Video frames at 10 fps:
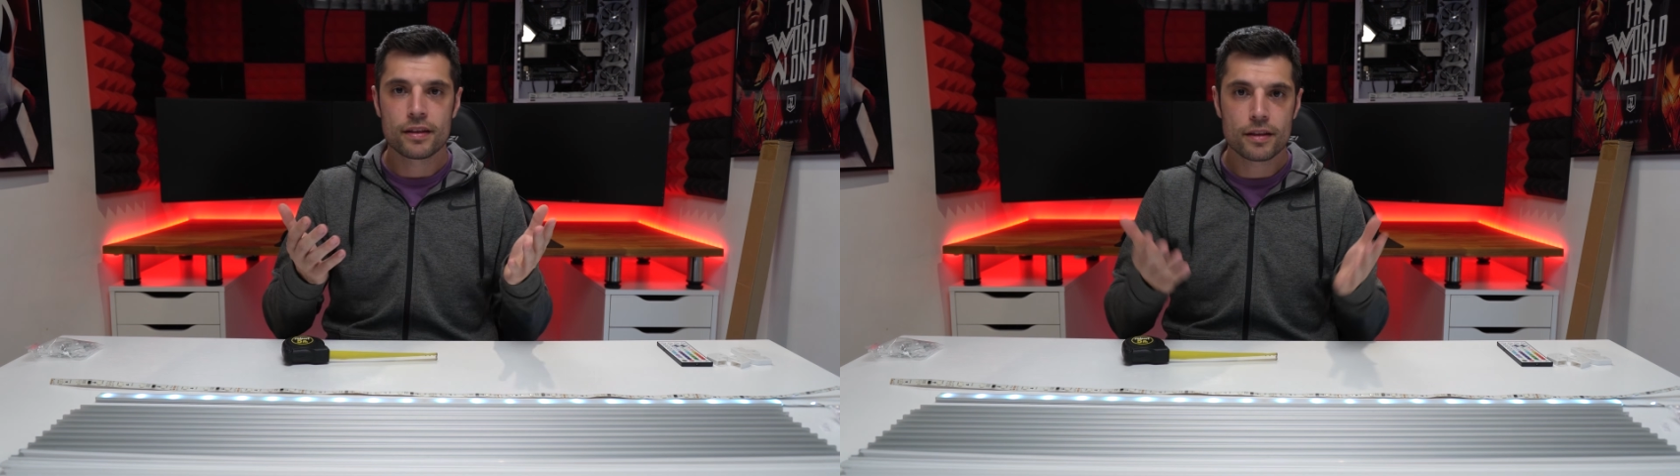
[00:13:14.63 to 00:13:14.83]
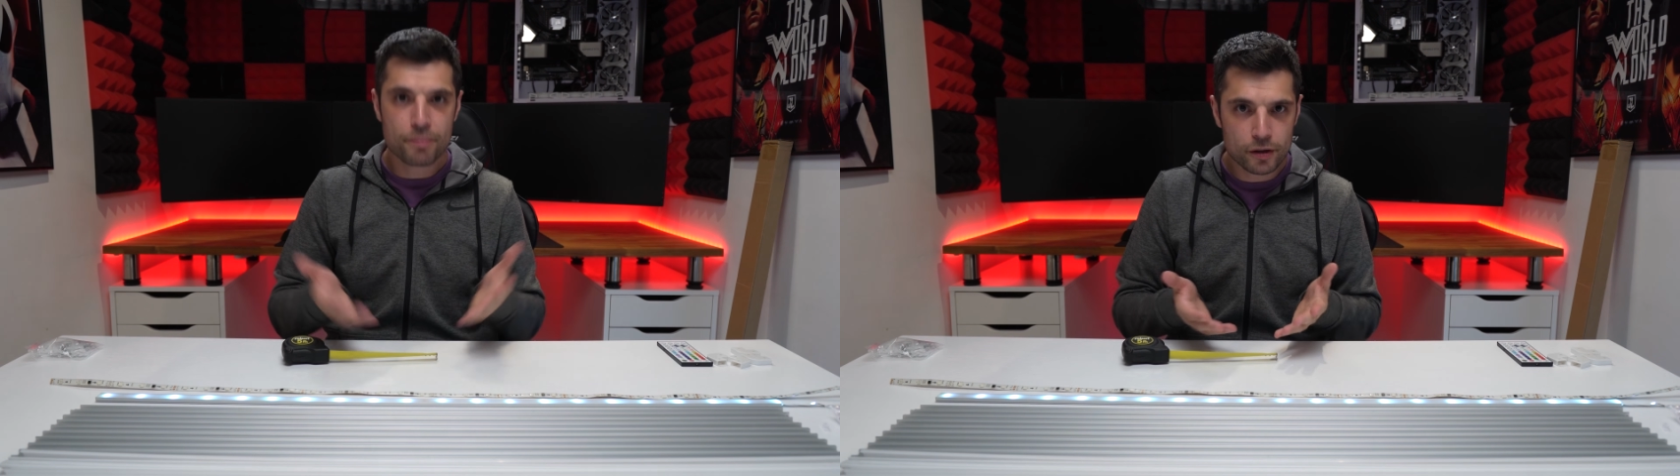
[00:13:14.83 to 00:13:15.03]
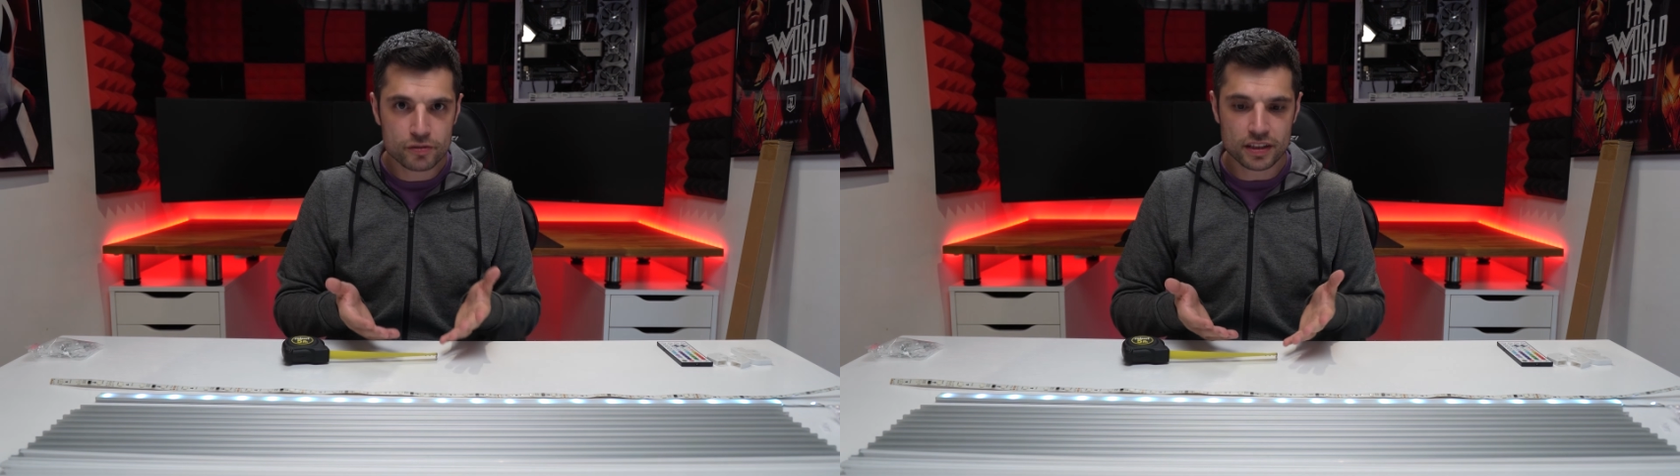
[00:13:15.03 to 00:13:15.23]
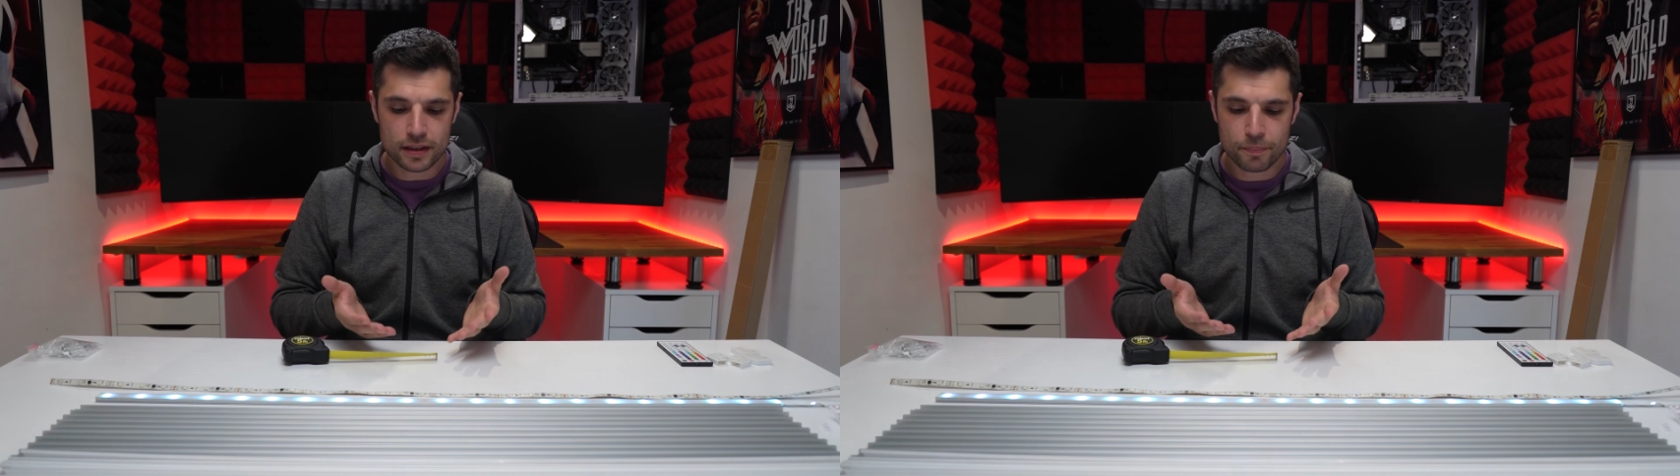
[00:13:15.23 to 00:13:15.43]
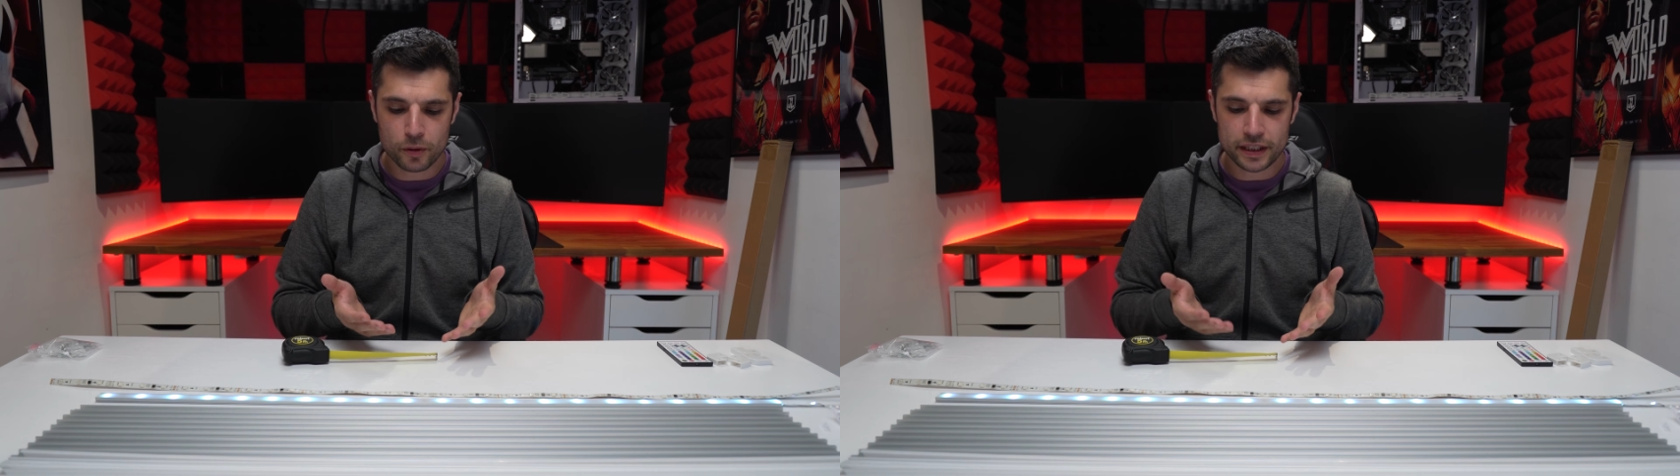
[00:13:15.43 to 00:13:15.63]
the proof's in
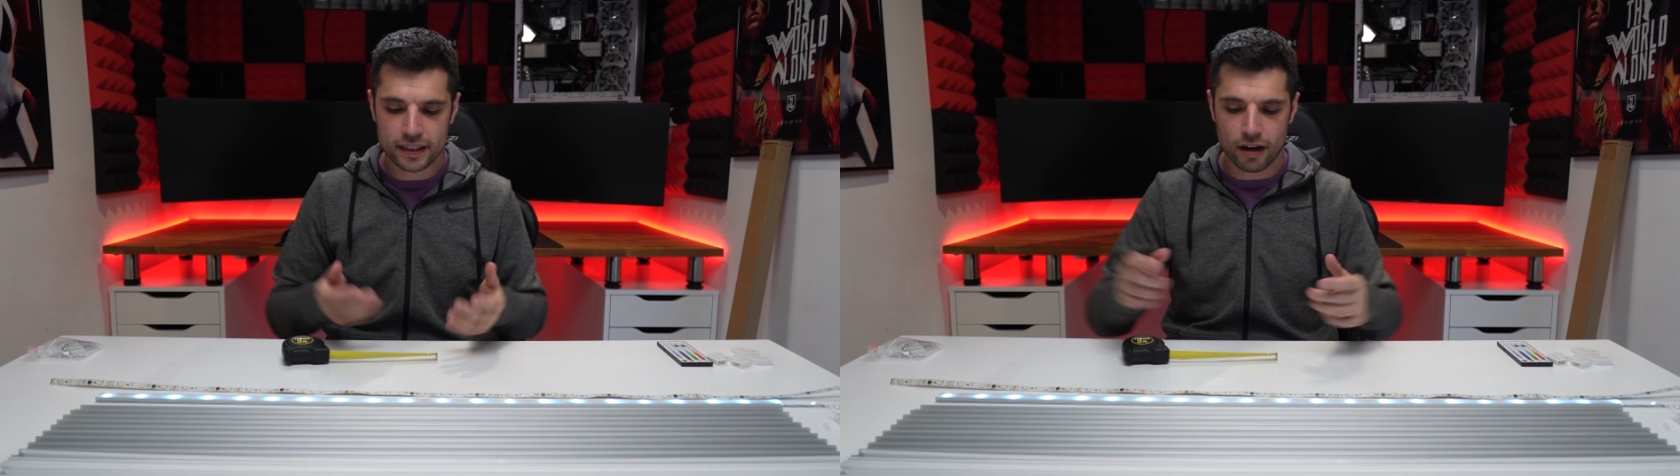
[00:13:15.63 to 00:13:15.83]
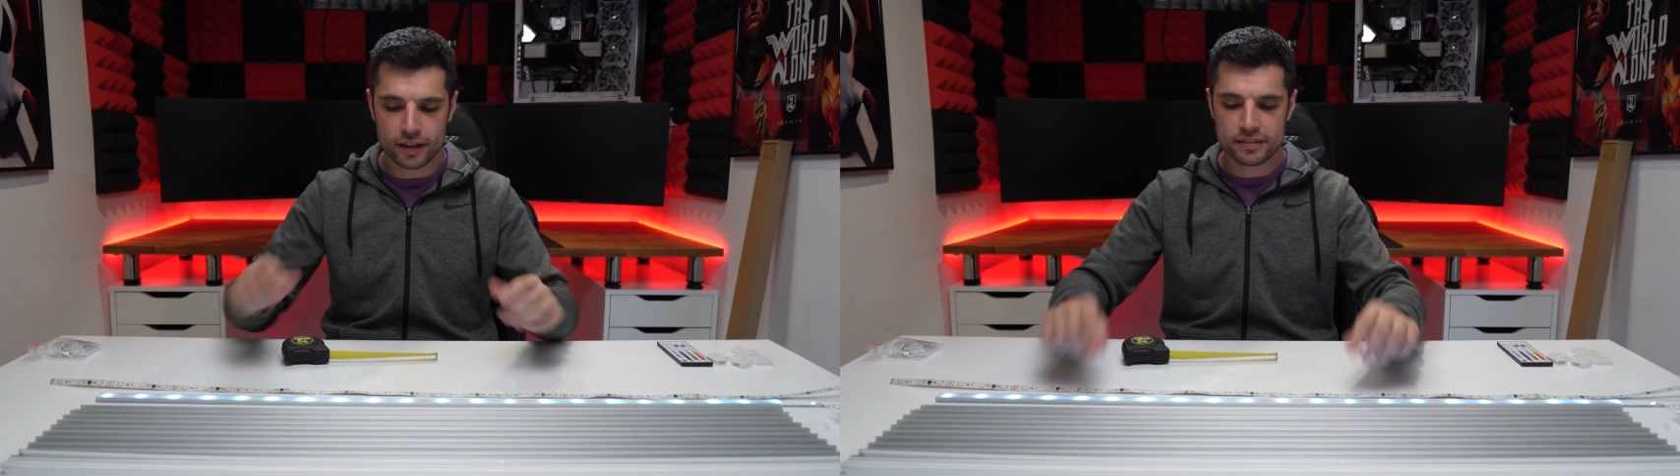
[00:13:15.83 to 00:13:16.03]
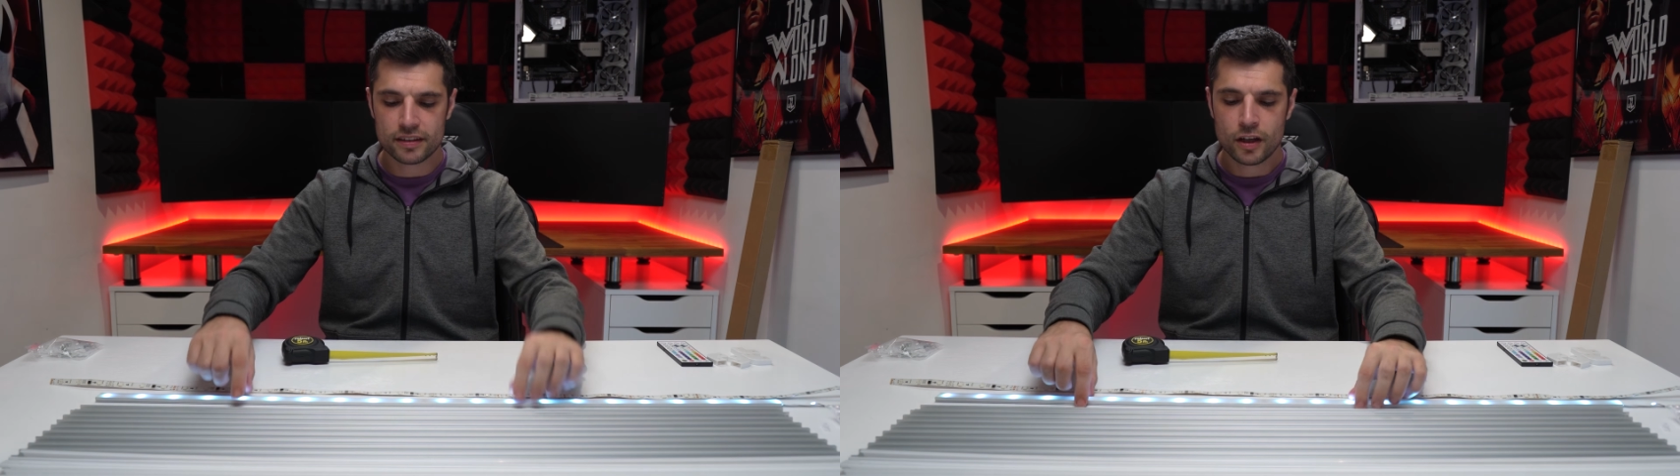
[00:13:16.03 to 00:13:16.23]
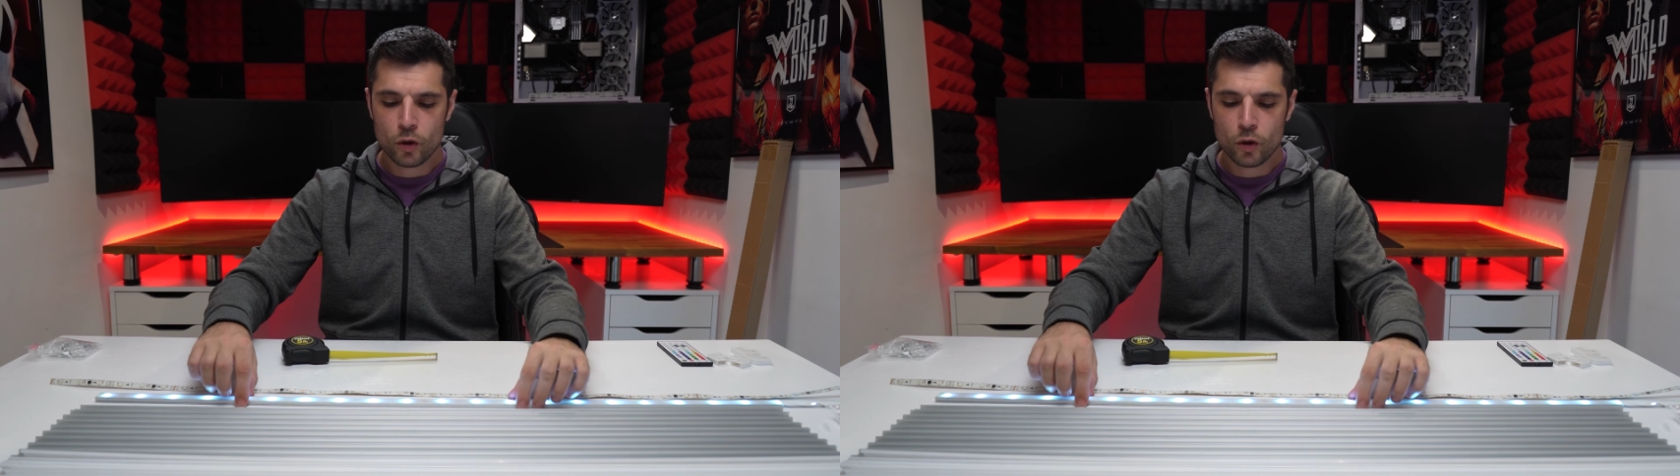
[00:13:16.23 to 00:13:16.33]
the pudding, guys.